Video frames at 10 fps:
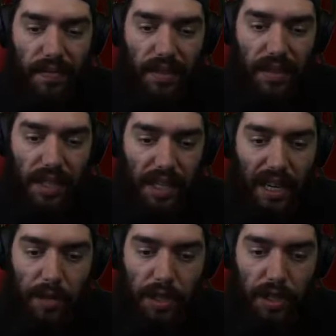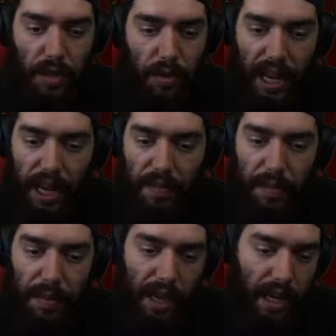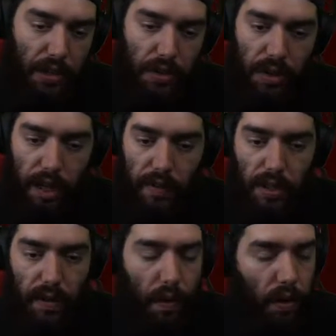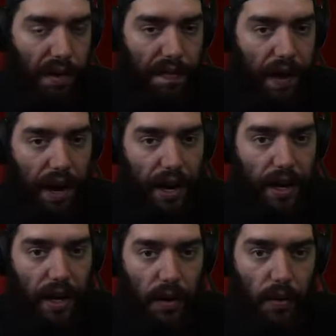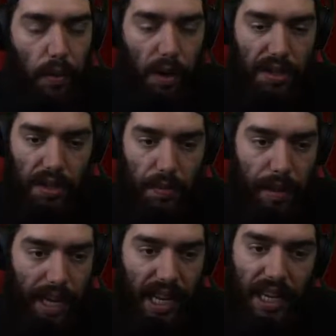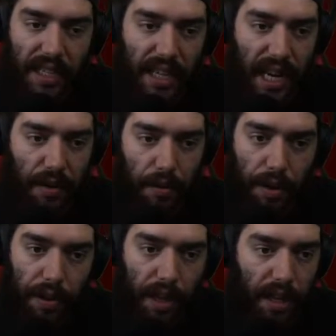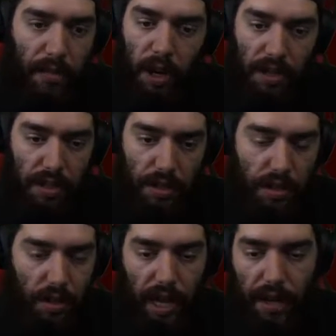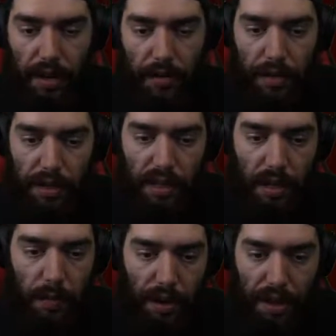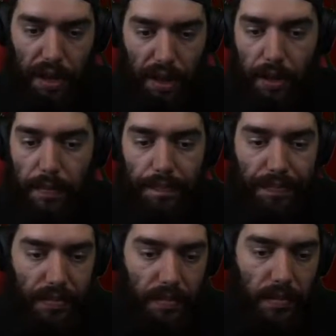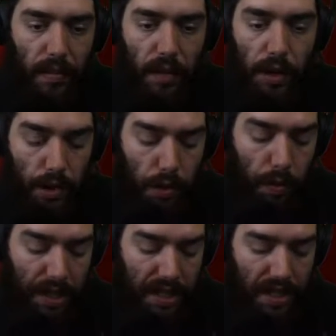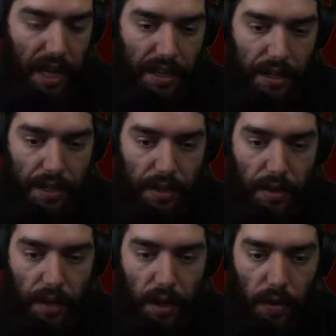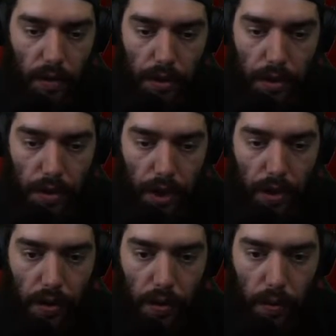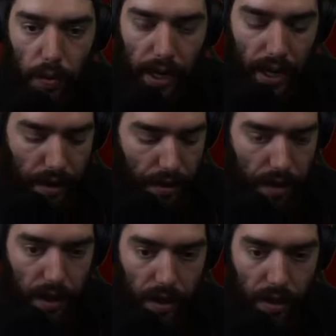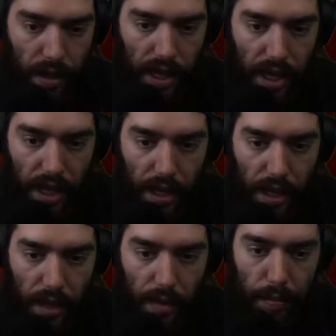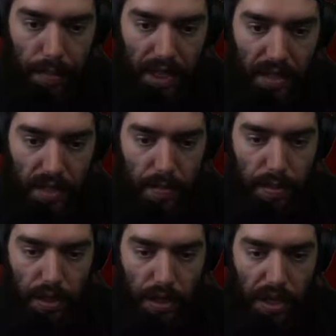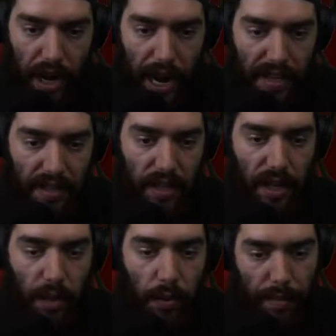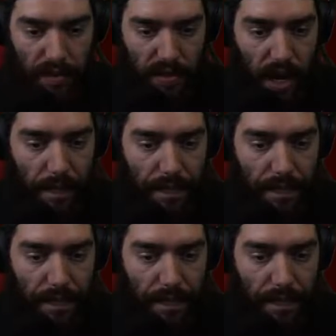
the damage that you gained from the extra levels of Holy Fire wasn't making a dent really in the monsters, so that didn't really seem worth it either. So what we decided to do was to go with the Beast Berserker Axe in the weapon slot.